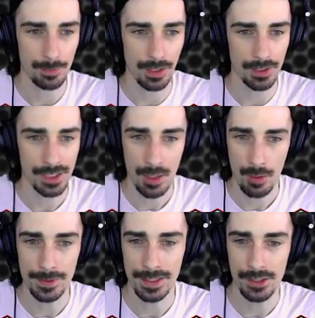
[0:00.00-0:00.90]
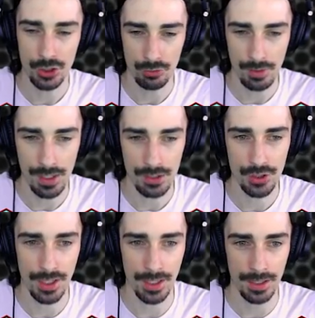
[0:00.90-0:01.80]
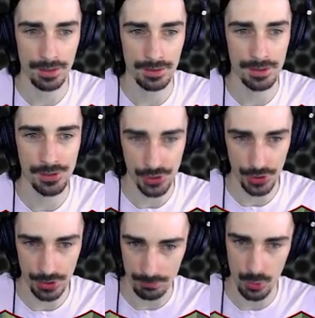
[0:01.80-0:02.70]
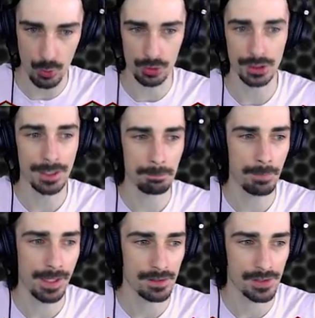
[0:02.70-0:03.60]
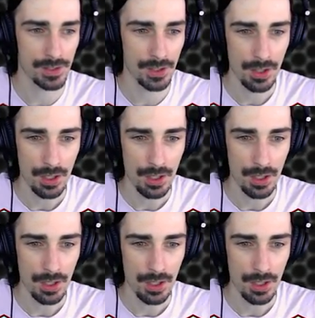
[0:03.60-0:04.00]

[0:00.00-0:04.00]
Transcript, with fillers: up here. Now all we need is a garage and a cool-looking base.